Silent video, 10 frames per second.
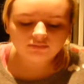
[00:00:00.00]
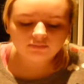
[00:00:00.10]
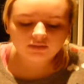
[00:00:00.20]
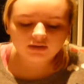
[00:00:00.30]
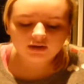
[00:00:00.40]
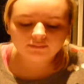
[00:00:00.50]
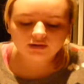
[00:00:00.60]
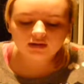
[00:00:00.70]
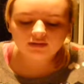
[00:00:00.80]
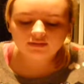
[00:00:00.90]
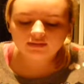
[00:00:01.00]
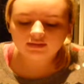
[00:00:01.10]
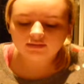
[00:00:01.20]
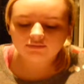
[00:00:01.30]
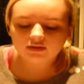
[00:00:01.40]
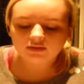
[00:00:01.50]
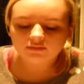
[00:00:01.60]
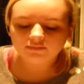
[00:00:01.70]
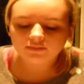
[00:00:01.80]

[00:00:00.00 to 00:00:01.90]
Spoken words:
would become closer together.